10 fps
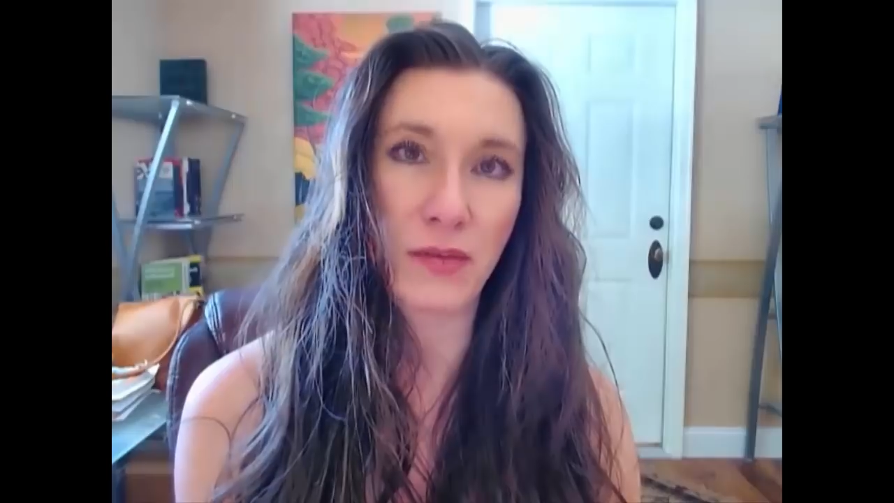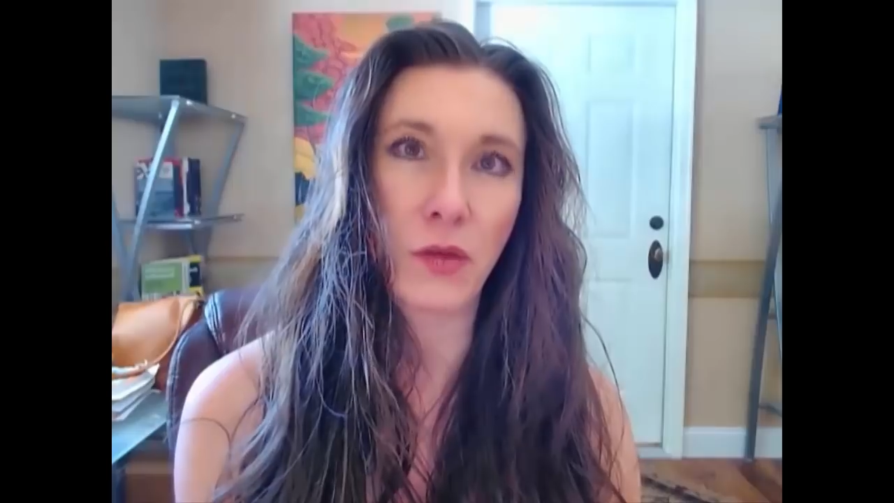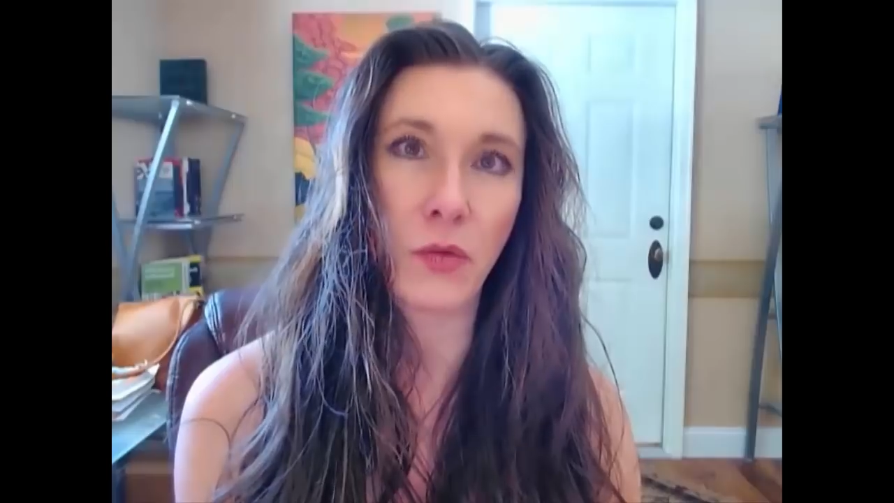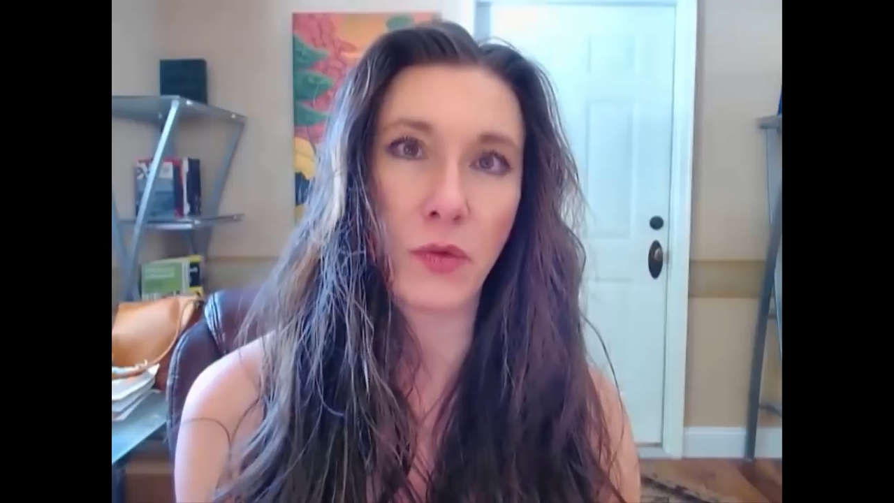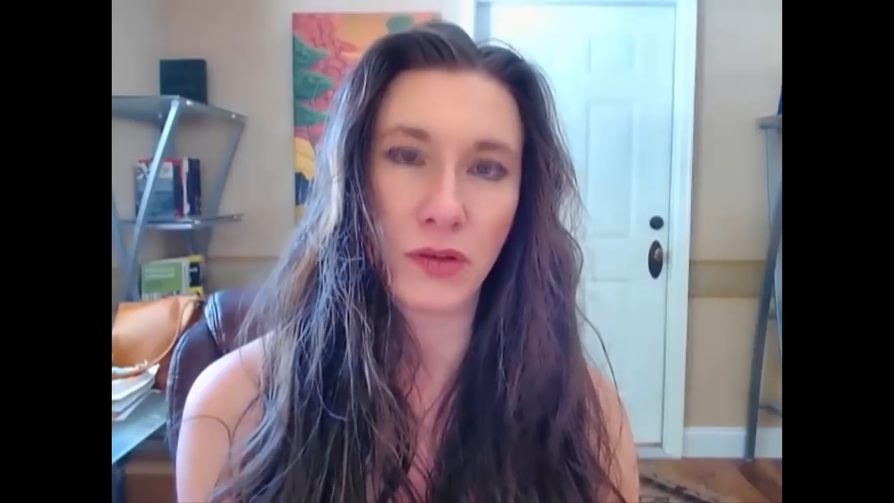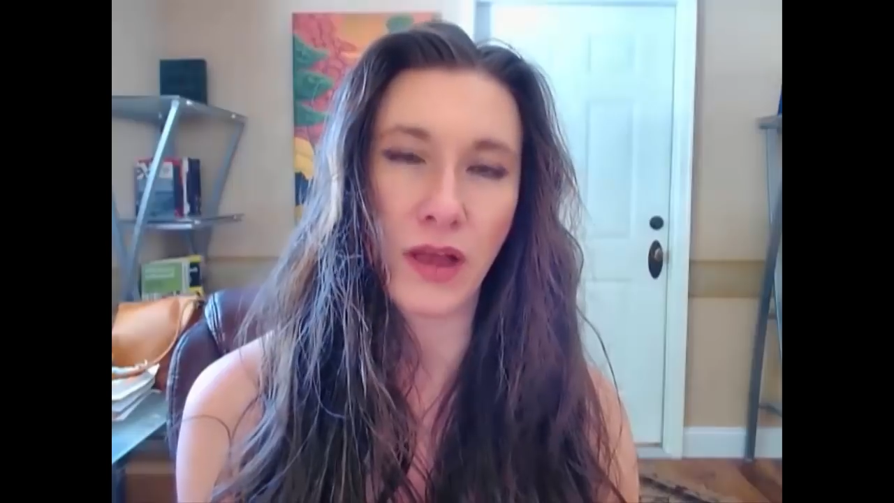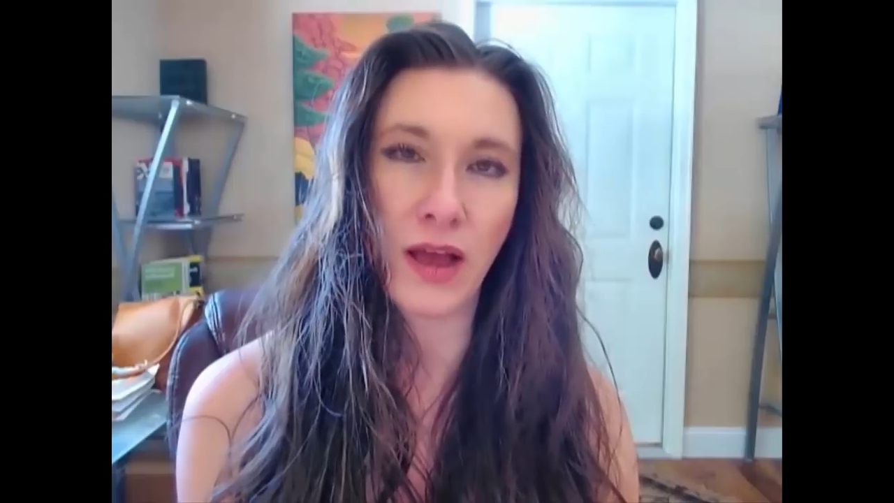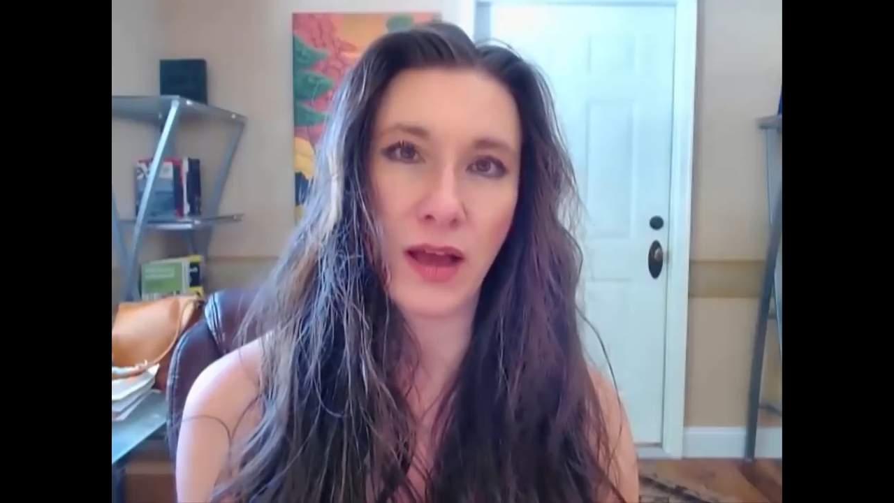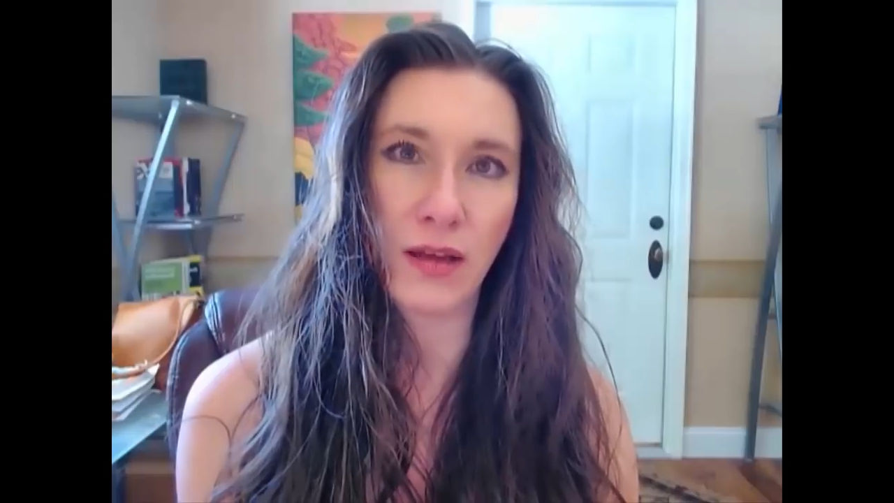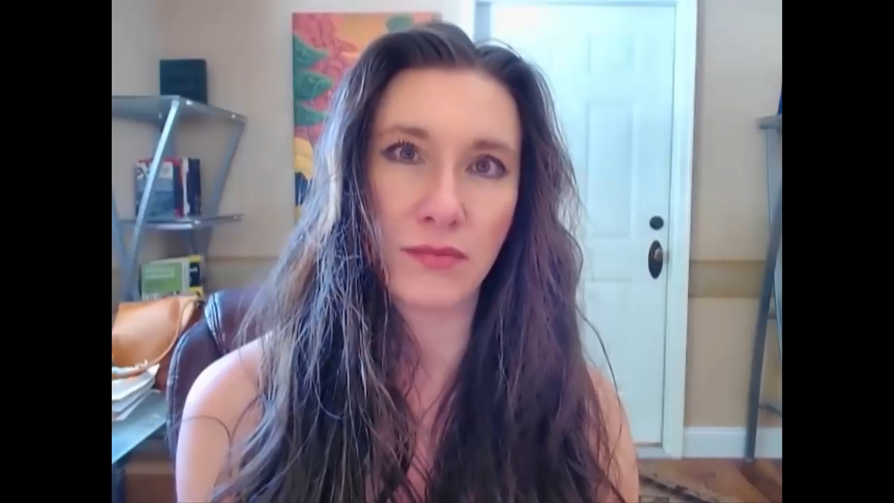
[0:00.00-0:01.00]
You will
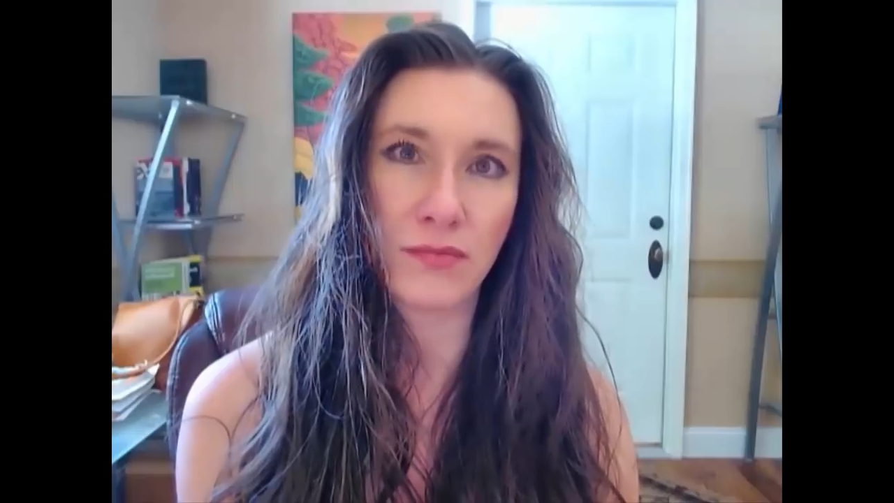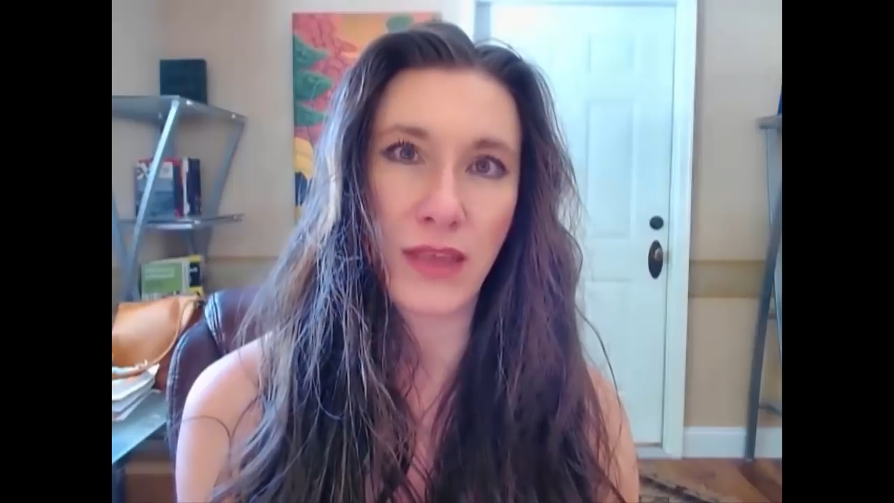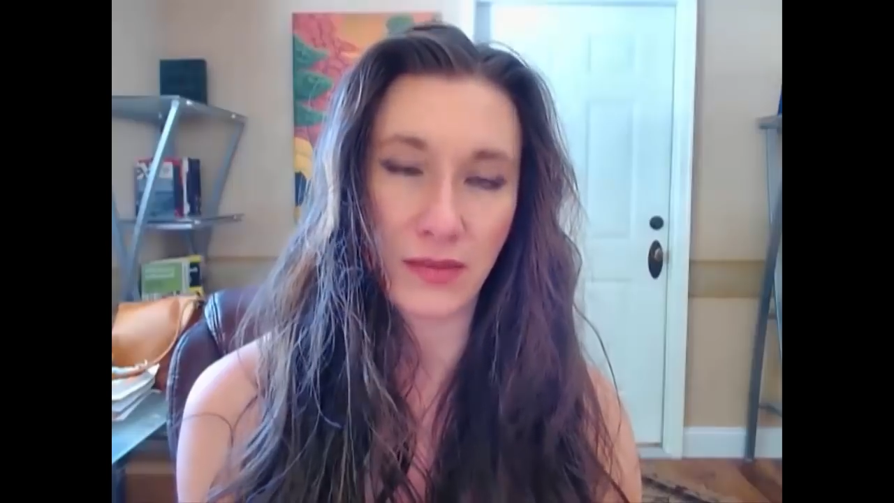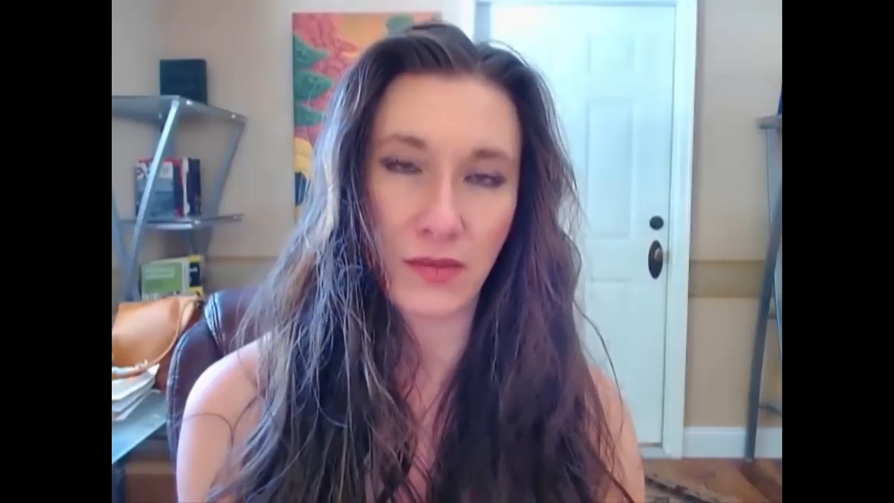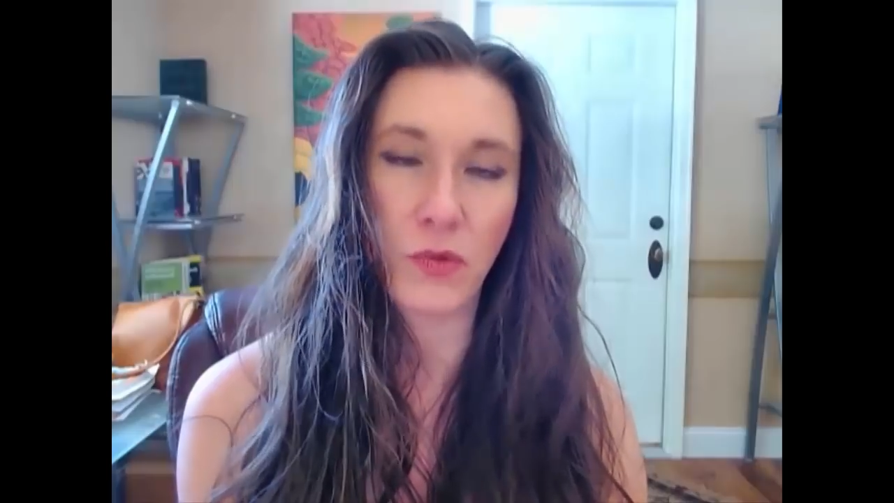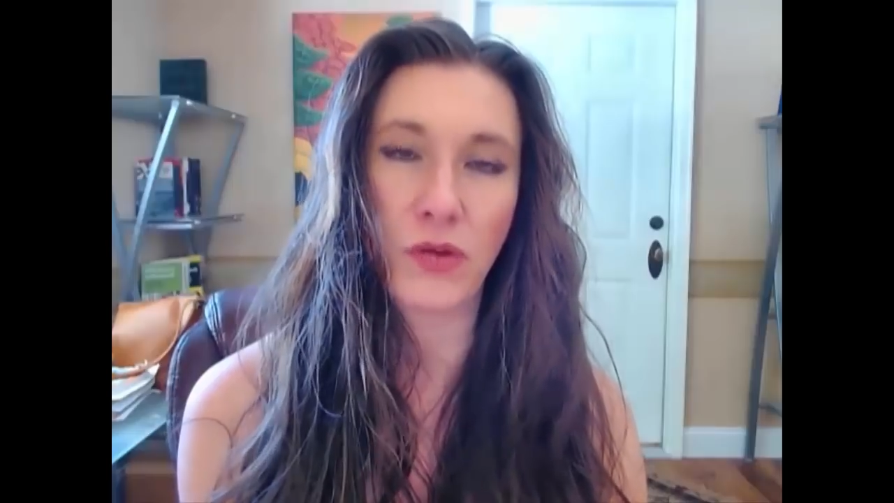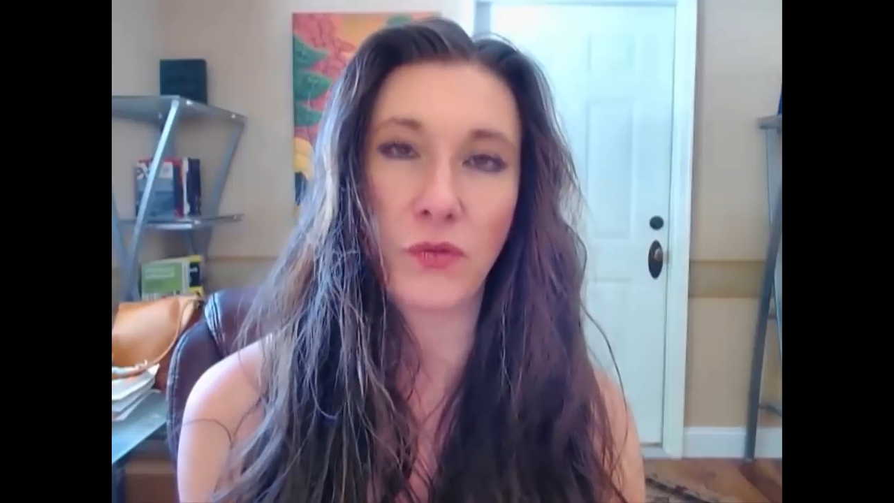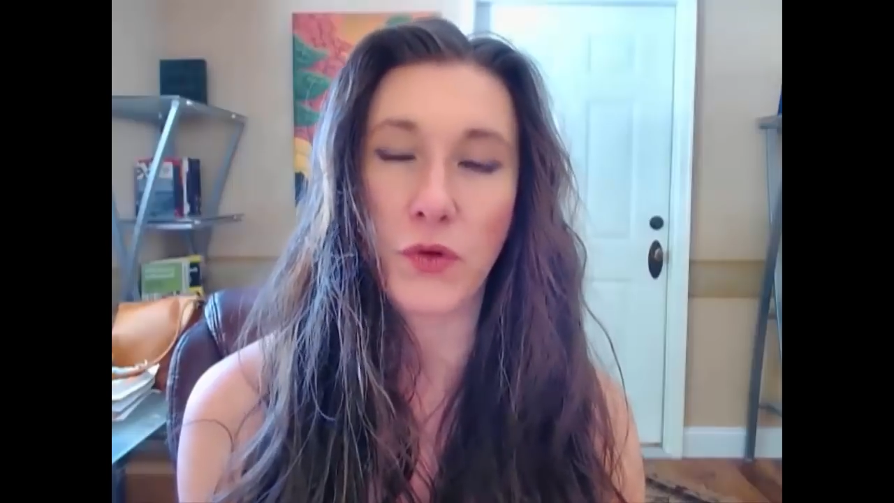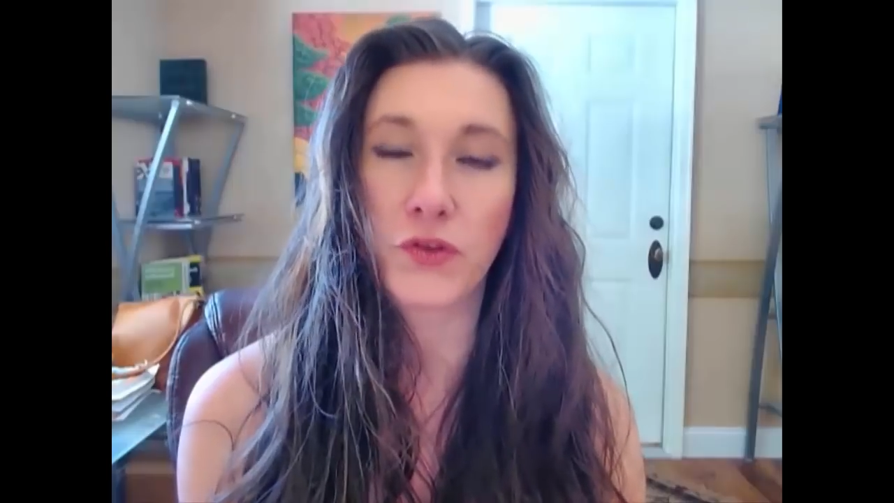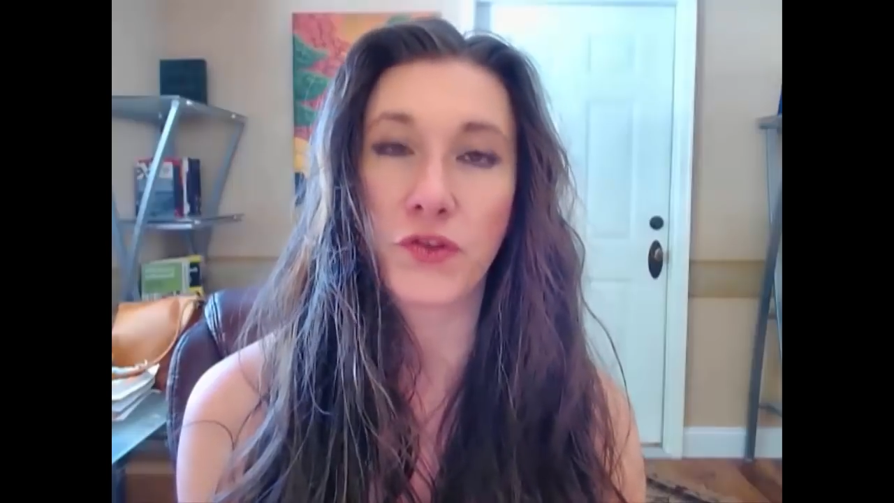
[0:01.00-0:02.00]
get some good
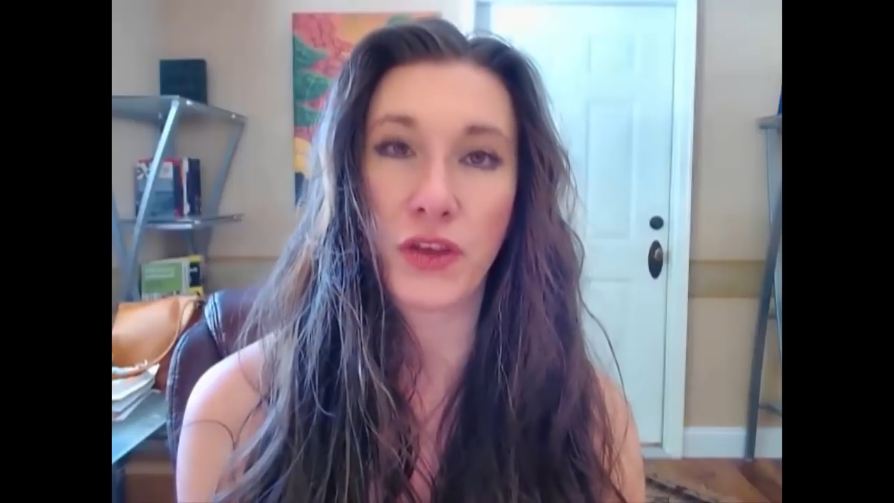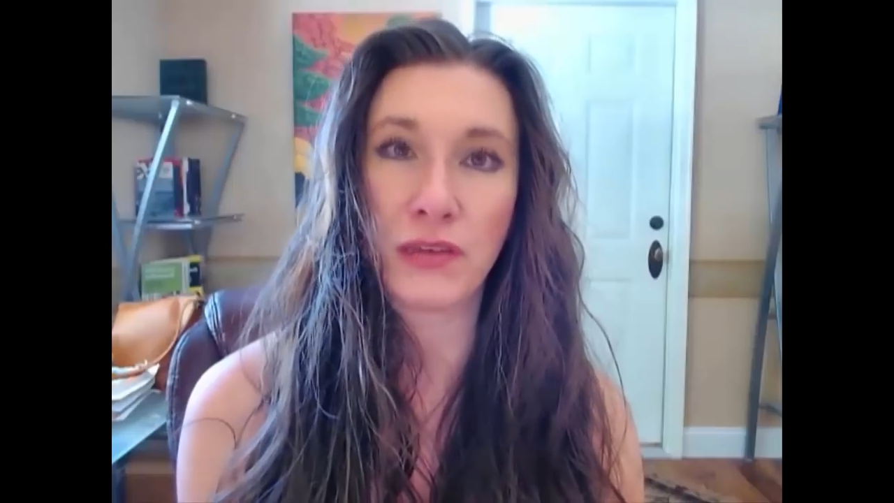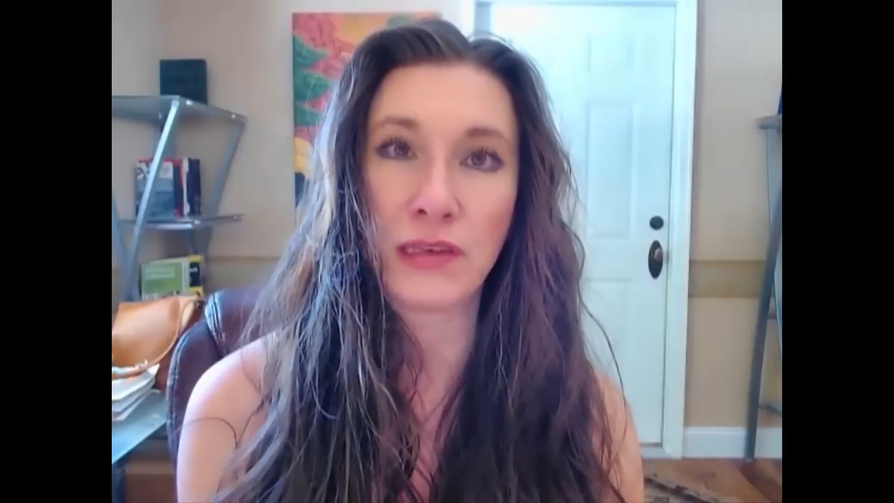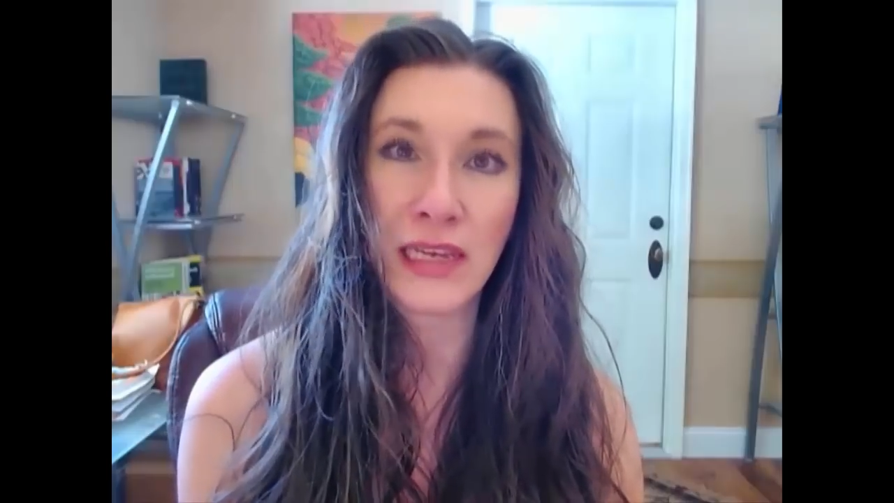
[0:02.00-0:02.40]
fortune